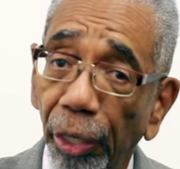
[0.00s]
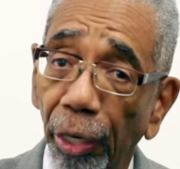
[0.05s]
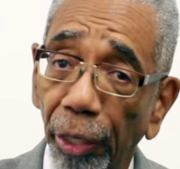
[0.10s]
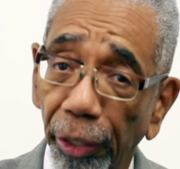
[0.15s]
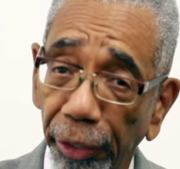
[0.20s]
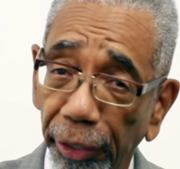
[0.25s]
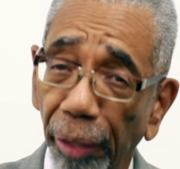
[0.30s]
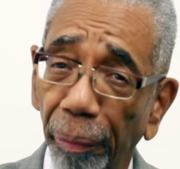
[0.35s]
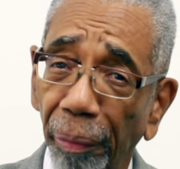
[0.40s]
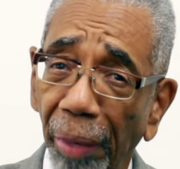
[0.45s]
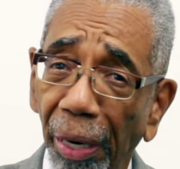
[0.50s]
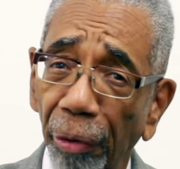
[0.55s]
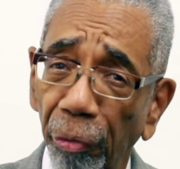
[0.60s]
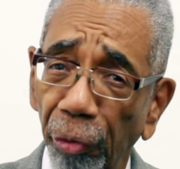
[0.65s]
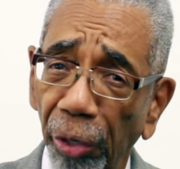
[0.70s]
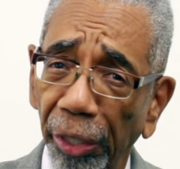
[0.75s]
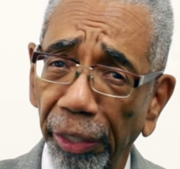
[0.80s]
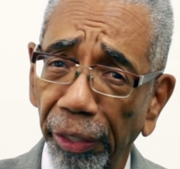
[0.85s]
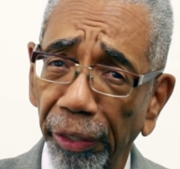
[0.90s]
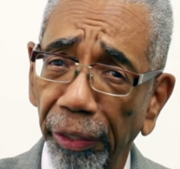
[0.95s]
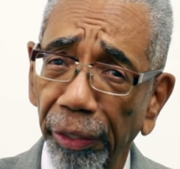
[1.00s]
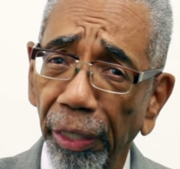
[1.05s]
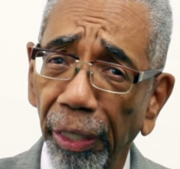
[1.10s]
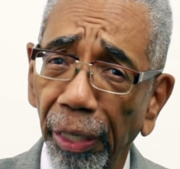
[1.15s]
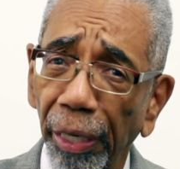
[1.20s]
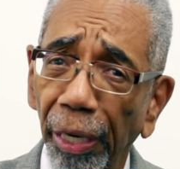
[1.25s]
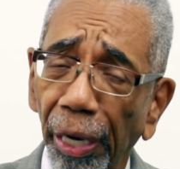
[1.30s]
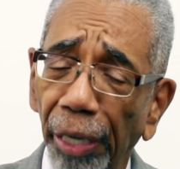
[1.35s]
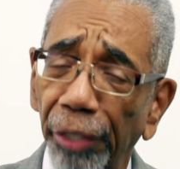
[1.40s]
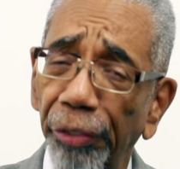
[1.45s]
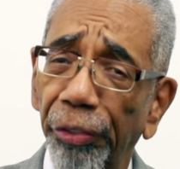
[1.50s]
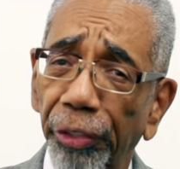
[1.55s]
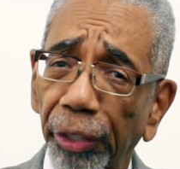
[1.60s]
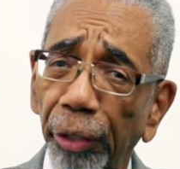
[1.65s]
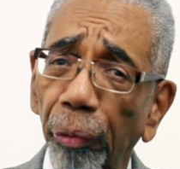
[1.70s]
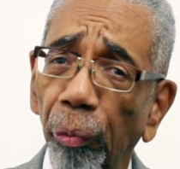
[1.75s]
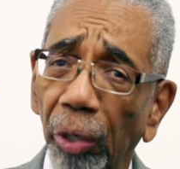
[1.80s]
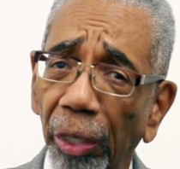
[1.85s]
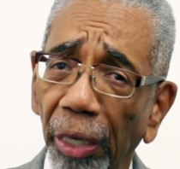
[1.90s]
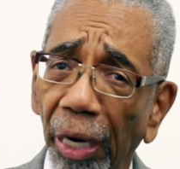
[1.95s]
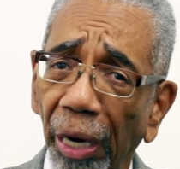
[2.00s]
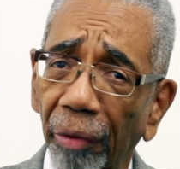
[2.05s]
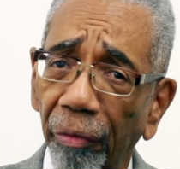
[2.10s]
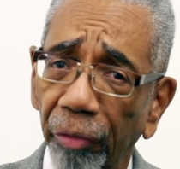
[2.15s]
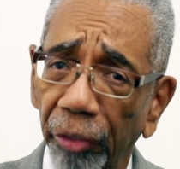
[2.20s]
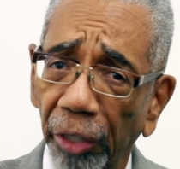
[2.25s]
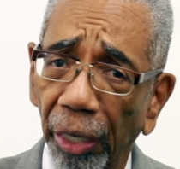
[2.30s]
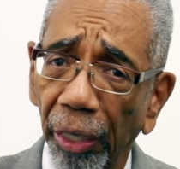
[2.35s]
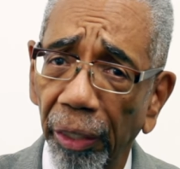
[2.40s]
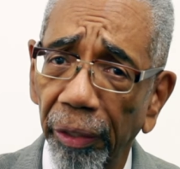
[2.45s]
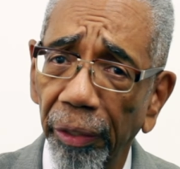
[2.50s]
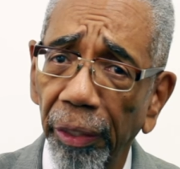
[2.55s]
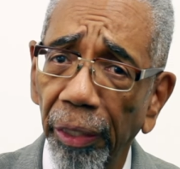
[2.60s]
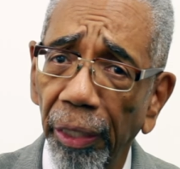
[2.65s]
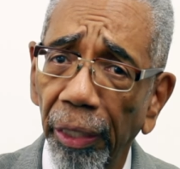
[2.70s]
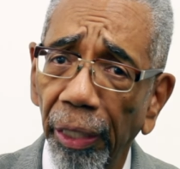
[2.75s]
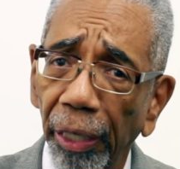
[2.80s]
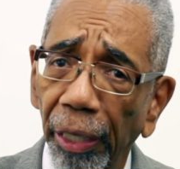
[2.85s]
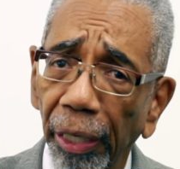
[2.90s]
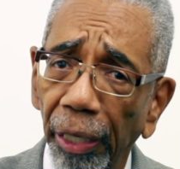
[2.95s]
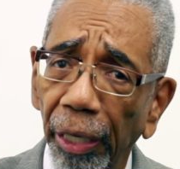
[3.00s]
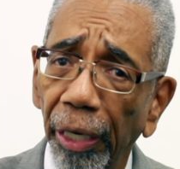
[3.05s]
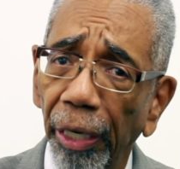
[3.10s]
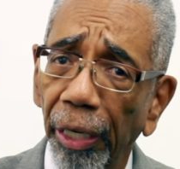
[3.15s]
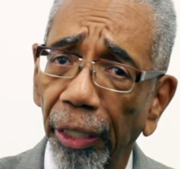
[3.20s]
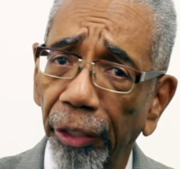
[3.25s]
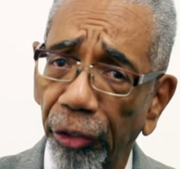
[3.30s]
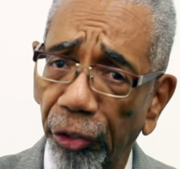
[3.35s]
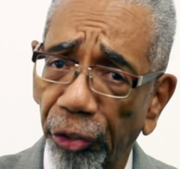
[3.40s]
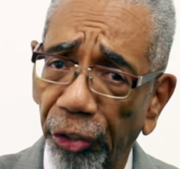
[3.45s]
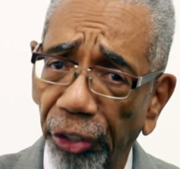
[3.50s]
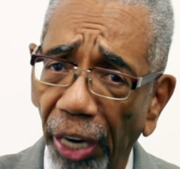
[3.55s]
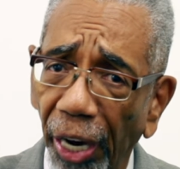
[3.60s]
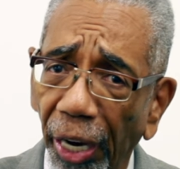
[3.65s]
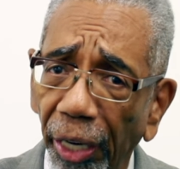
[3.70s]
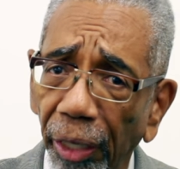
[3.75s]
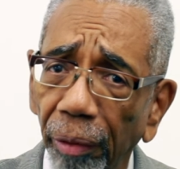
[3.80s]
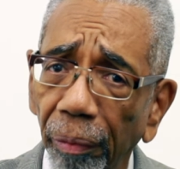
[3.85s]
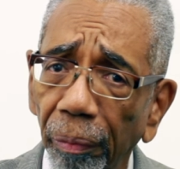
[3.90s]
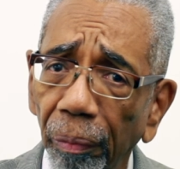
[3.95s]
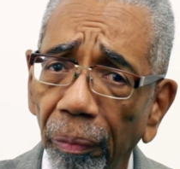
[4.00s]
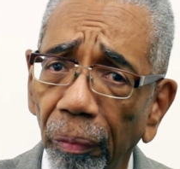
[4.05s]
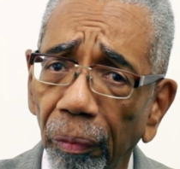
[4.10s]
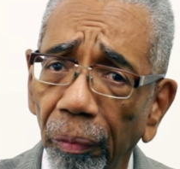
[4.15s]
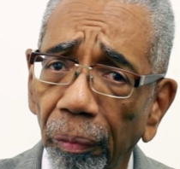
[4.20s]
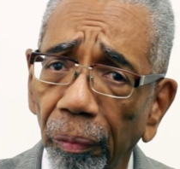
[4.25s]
Look at my record and see what I've done in Chatham,